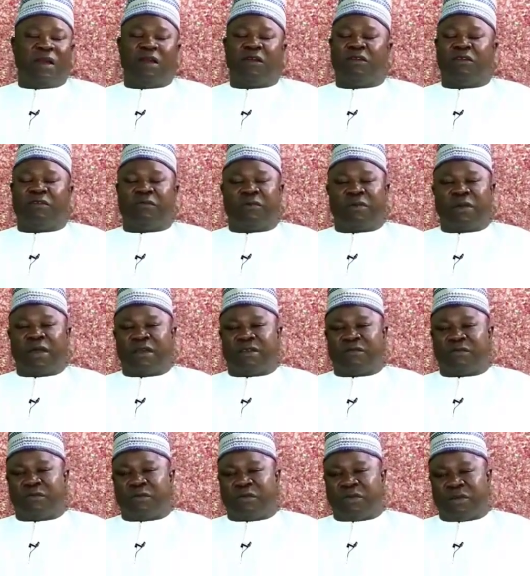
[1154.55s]
There are a lot of
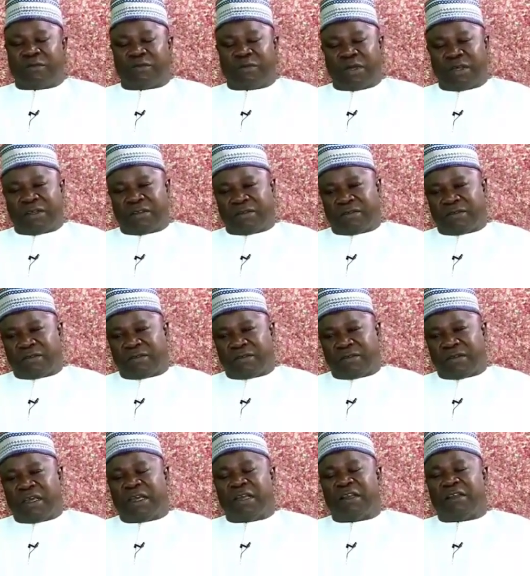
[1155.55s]
plans put in
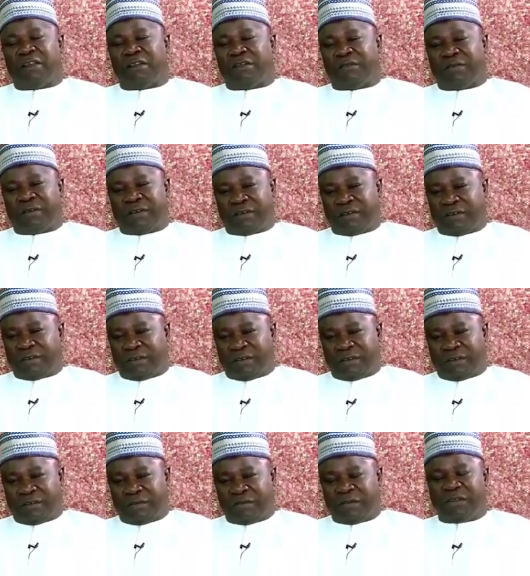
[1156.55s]
place, a lot of
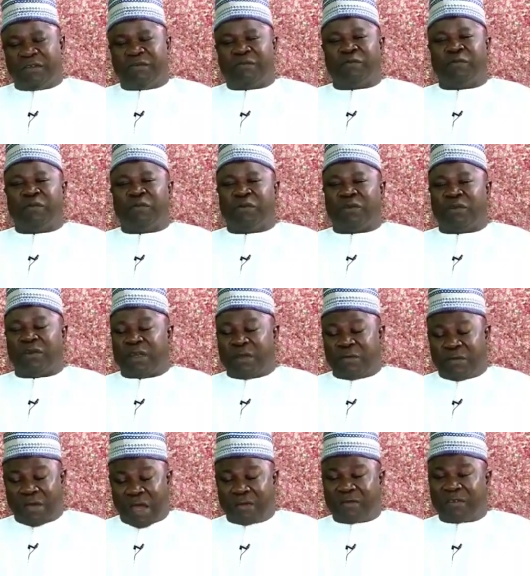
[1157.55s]
it. We put
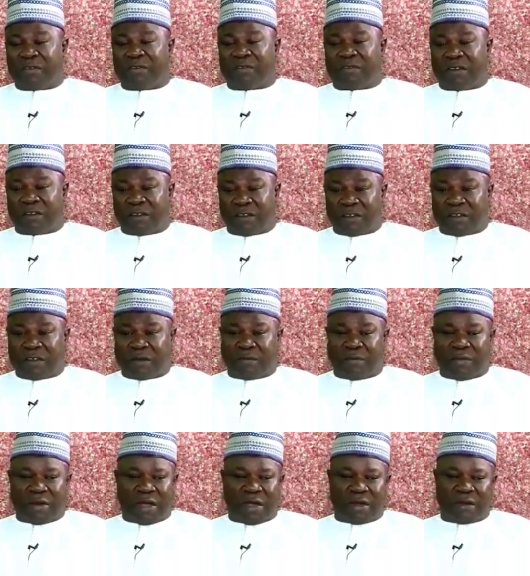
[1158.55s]
we have a
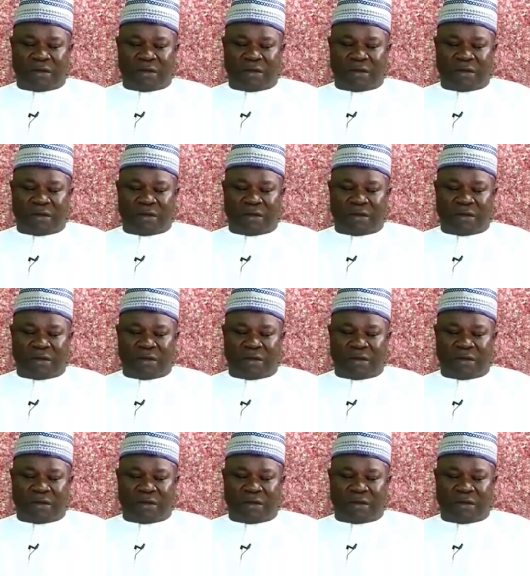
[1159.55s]
strategic